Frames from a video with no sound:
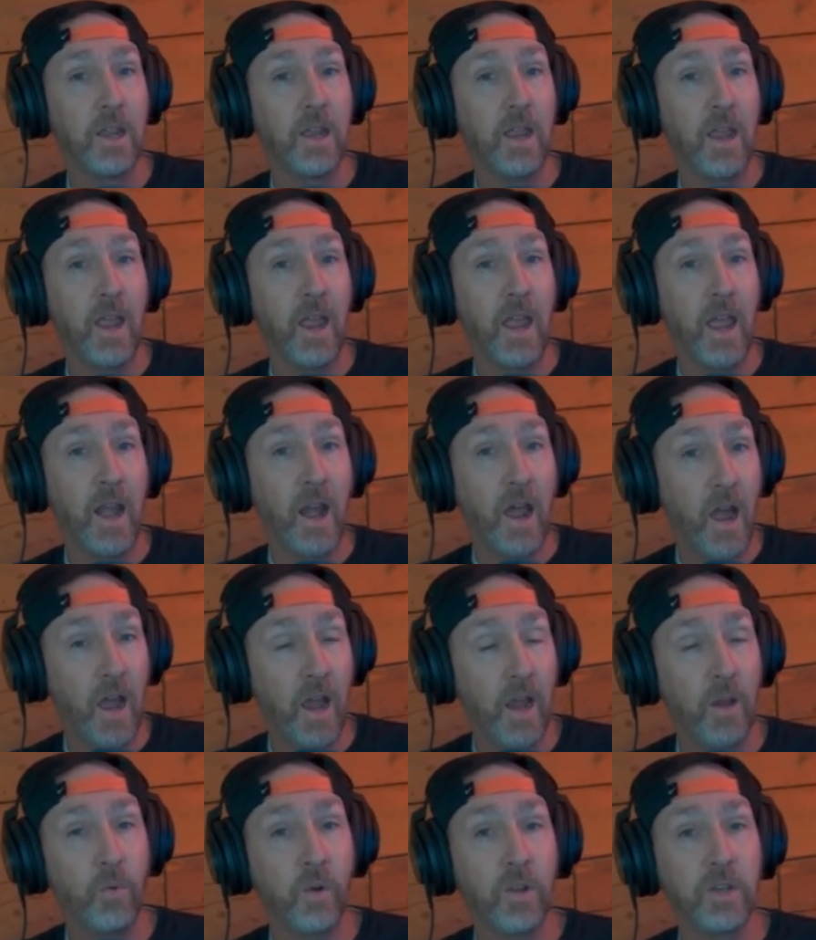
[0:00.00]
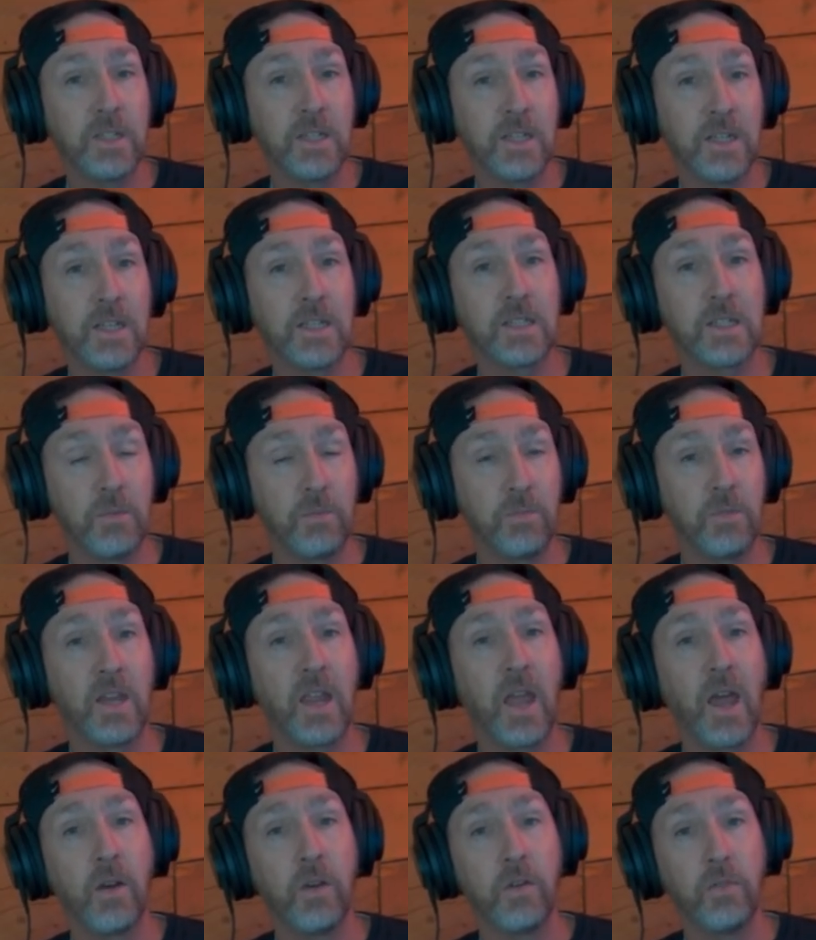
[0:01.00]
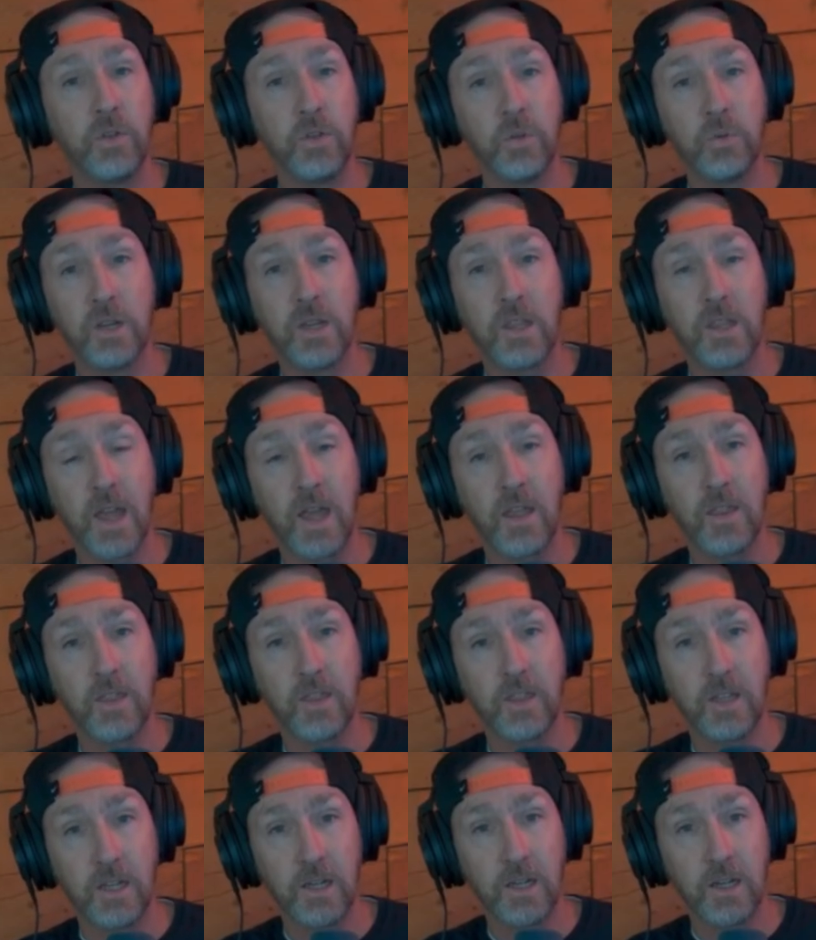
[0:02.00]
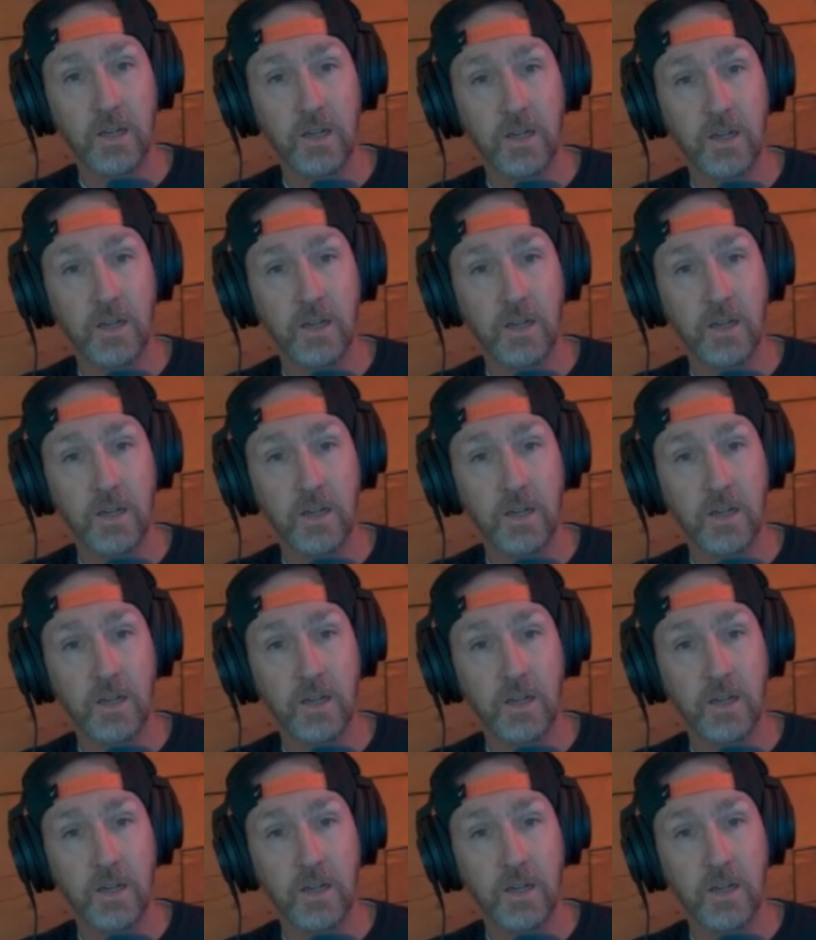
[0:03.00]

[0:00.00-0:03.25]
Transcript: and I want to get something out of doing that thing.